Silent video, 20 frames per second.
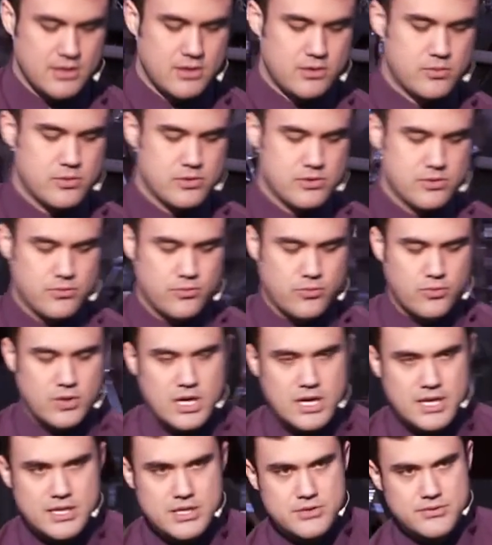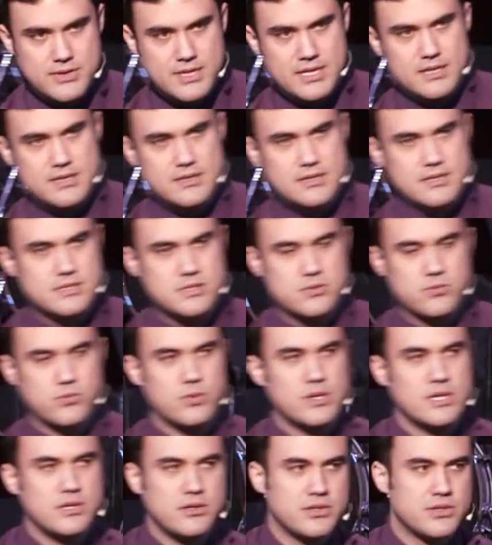wandering in this
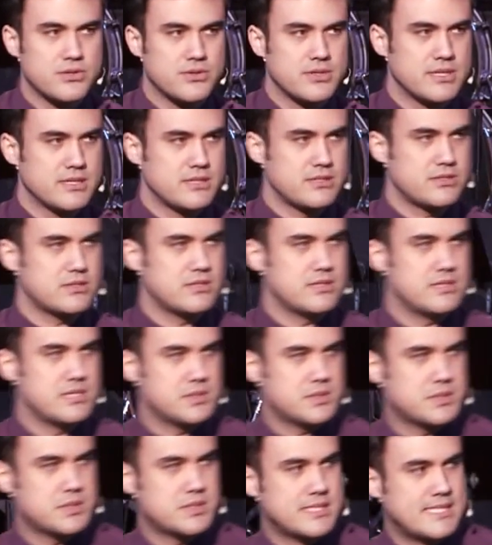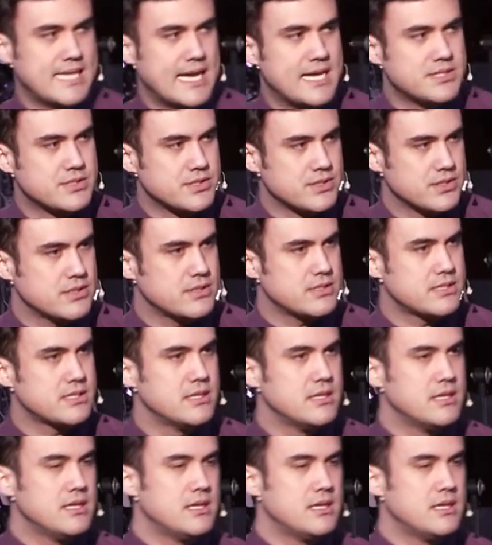wilderness, in this desert.